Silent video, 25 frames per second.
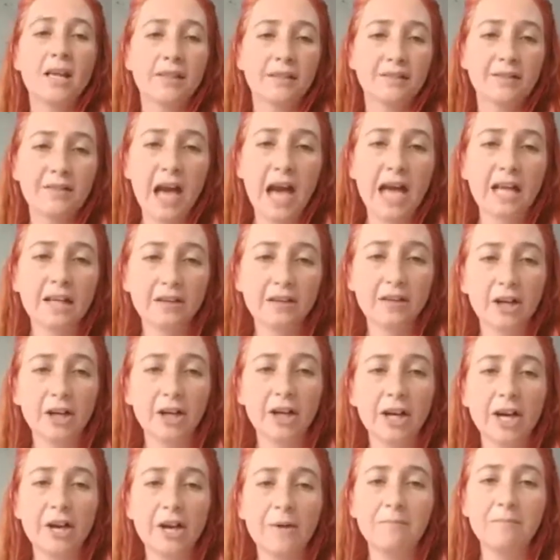that they're
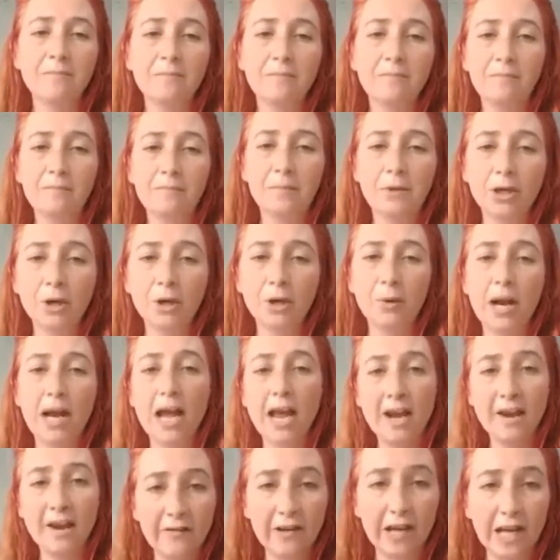going to do it.
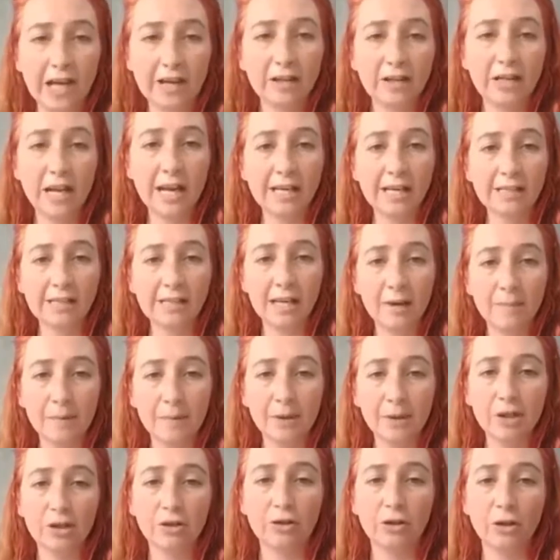And if it takes keeping
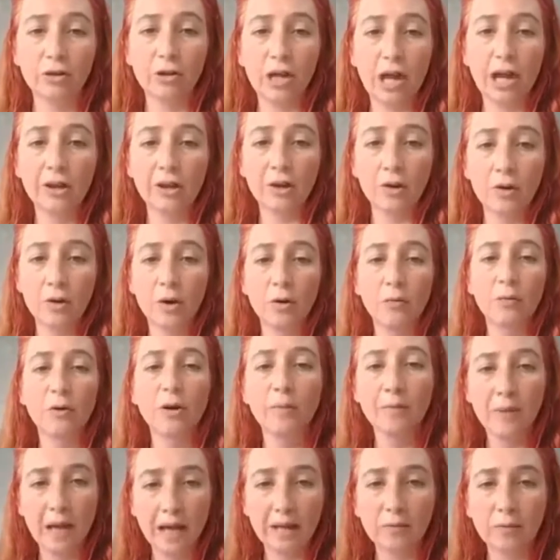the truth out of the
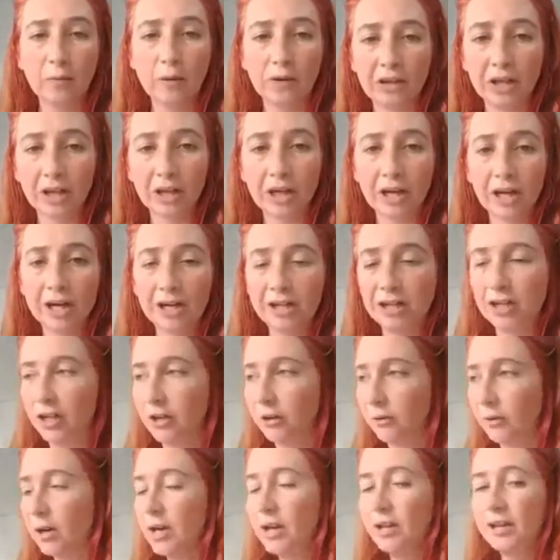courtroom, that's what they're going to do.
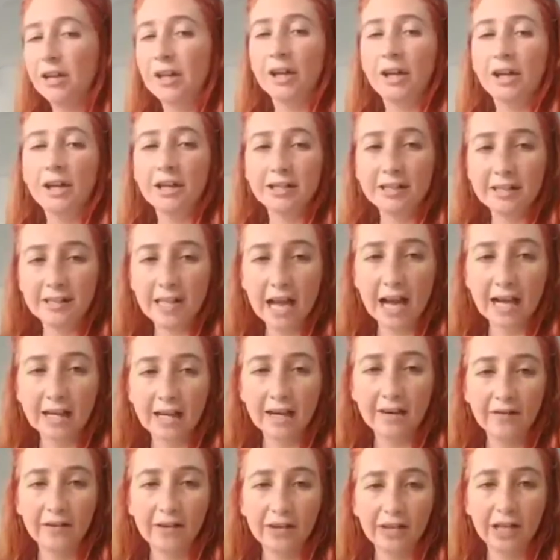They're going to stack
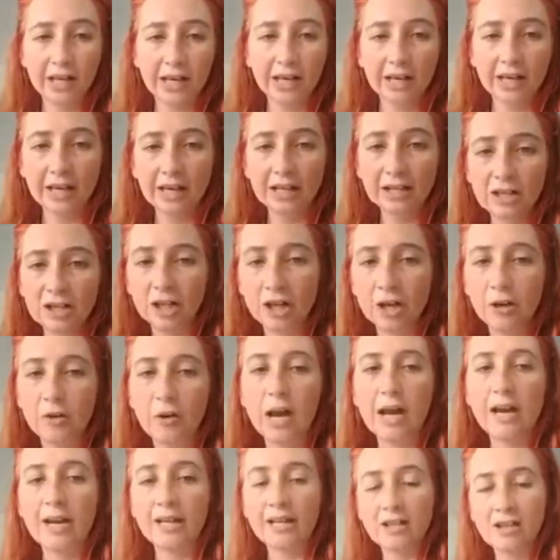everything against you,
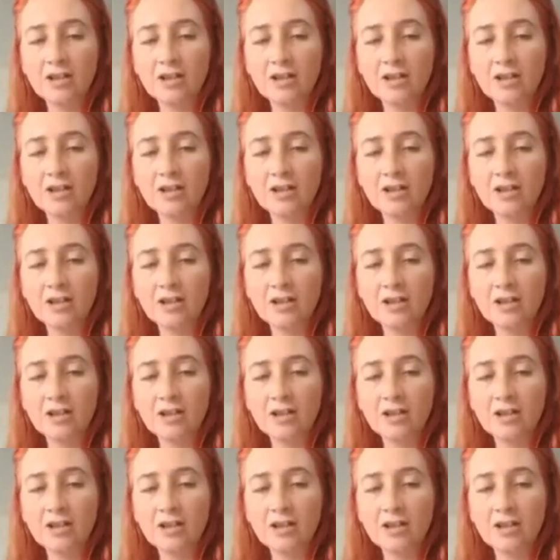and it's